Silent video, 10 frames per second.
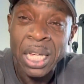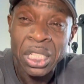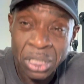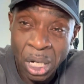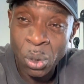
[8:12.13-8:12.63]

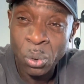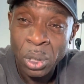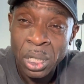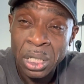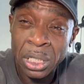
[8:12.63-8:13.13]
So
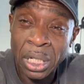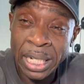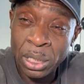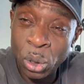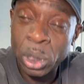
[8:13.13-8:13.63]

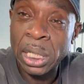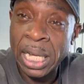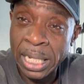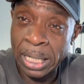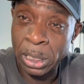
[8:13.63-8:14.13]
it looks
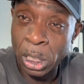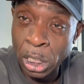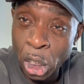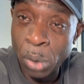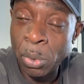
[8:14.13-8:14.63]
like a
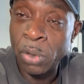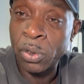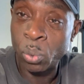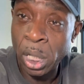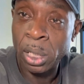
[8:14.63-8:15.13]
lot more of the
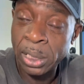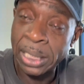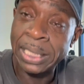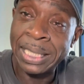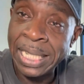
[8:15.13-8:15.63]
world
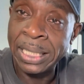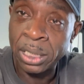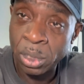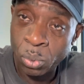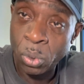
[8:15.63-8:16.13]
is leaning
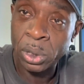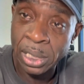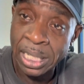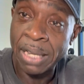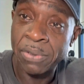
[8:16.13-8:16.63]
towards
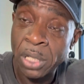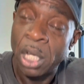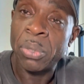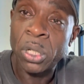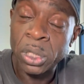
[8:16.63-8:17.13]
the left,
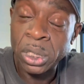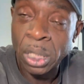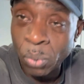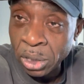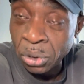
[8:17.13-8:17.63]
because
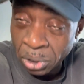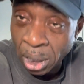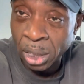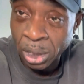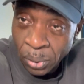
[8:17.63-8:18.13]
once you
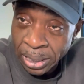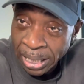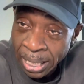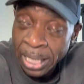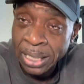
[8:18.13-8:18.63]
start doing
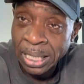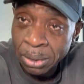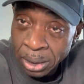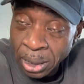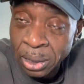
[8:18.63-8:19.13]
that, then
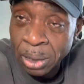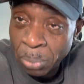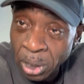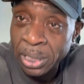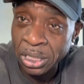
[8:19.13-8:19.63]
the
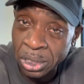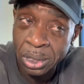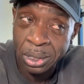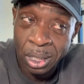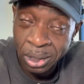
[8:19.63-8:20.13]
politicians
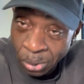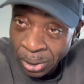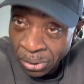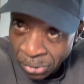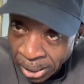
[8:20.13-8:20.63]
start
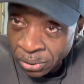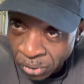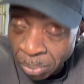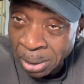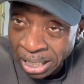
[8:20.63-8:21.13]
doing things for
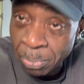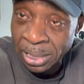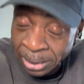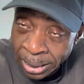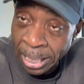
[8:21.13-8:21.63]
the people
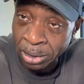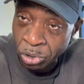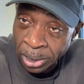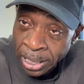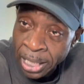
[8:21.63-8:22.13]
in the
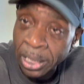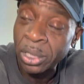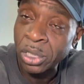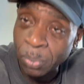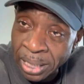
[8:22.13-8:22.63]
country. They're
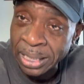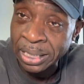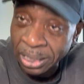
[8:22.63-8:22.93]
not just playing these